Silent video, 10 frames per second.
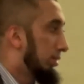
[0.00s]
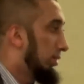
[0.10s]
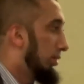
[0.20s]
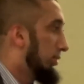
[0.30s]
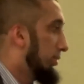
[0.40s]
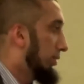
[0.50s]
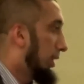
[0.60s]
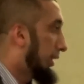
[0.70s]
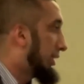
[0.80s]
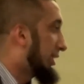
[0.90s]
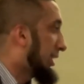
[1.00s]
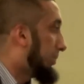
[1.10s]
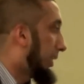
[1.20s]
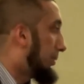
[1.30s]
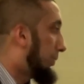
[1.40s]
You know? I can
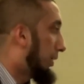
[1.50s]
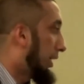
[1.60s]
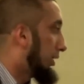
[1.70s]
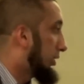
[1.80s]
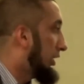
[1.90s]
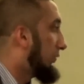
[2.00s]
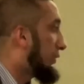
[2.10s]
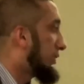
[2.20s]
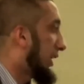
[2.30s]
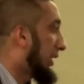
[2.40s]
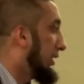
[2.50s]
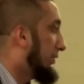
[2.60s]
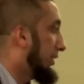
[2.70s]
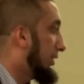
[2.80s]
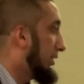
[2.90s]
skip that part. I just see the first second
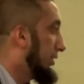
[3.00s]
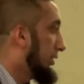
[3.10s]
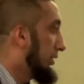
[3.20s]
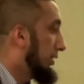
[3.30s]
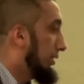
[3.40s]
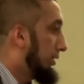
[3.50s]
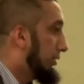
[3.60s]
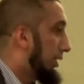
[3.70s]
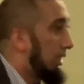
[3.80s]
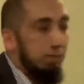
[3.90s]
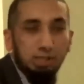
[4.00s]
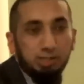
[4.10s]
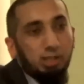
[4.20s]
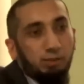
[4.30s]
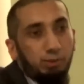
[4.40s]
of it. Then I'll say
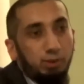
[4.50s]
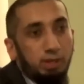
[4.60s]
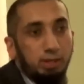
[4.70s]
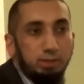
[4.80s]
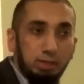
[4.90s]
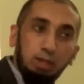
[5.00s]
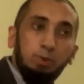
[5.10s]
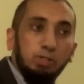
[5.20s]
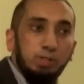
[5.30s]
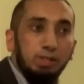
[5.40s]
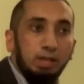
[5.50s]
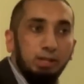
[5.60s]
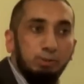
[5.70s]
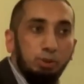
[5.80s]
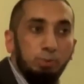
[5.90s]
astaghfirullah. Then I'll watch it
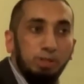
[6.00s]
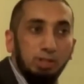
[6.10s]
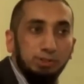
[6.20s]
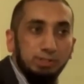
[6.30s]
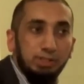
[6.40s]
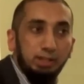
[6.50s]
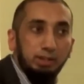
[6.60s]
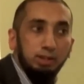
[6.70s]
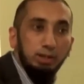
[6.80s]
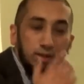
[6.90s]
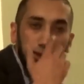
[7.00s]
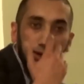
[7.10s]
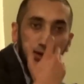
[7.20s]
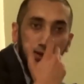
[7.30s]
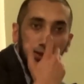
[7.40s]
again when nobody else is there.
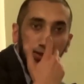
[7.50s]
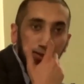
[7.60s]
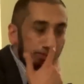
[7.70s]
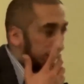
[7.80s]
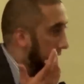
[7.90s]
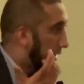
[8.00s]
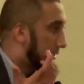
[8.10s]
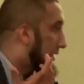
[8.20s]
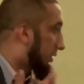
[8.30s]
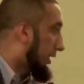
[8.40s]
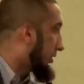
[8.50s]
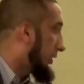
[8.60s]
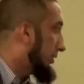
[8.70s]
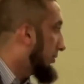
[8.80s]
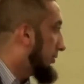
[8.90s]
It's
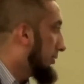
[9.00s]
disgusting.